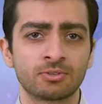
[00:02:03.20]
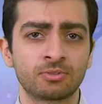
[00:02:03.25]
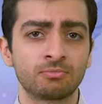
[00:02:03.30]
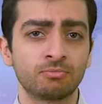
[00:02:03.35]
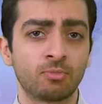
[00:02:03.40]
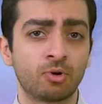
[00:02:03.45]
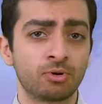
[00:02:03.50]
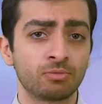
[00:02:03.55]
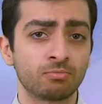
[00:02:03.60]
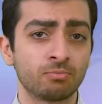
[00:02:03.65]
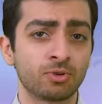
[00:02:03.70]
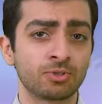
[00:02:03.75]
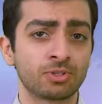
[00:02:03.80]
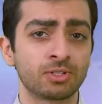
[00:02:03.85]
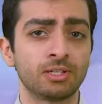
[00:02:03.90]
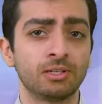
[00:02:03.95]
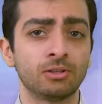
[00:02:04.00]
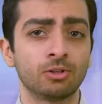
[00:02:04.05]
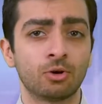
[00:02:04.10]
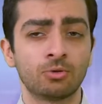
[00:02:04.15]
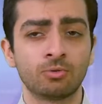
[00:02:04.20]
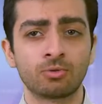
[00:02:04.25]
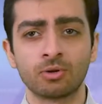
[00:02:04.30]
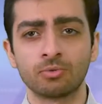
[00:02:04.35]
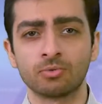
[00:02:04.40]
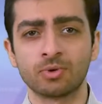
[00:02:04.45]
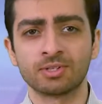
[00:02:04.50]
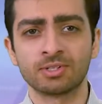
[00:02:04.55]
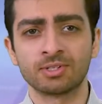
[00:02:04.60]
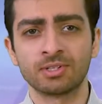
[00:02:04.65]
mostly lower on
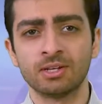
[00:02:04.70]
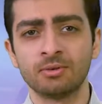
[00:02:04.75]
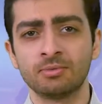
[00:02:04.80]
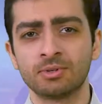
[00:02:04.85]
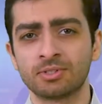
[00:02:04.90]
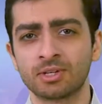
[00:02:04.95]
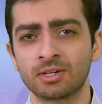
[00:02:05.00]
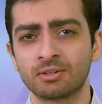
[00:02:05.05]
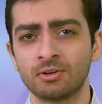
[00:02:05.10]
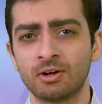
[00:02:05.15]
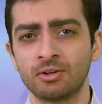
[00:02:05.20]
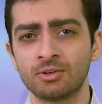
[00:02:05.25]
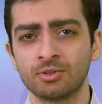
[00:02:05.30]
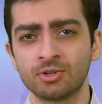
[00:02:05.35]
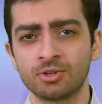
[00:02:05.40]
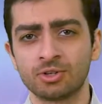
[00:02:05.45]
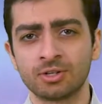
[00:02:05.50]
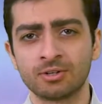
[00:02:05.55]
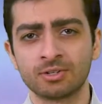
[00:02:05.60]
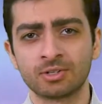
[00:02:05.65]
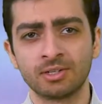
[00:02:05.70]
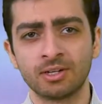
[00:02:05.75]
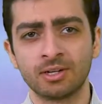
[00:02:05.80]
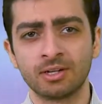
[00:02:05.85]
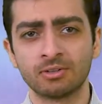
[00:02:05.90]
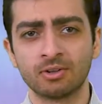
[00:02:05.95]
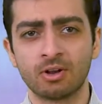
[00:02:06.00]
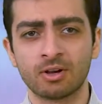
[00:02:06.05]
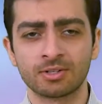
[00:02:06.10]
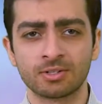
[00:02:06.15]
Wednesday, with technology shares
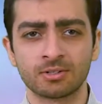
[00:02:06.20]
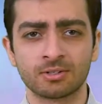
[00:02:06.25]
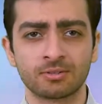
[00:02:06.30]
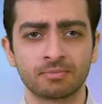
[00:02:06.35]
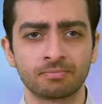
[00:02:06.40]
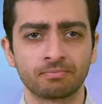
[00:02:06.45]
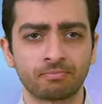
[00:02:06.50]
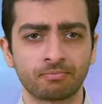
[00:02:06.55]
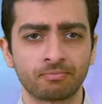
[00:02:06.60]
leading losses.